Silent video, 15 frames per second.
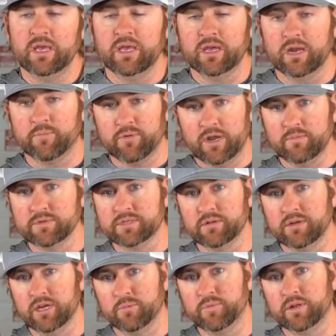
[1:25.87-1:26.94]
and I promise
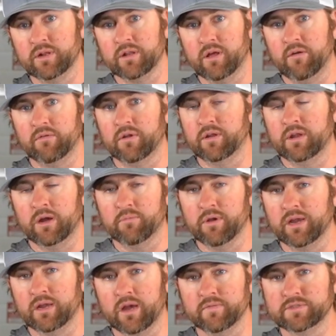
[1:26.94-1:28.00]
it'll help you in the long run not
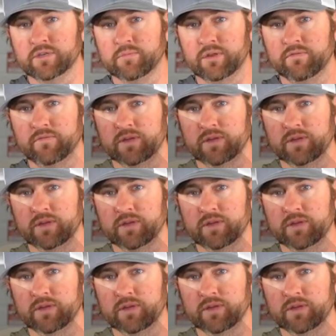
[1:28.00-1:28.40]
break off so many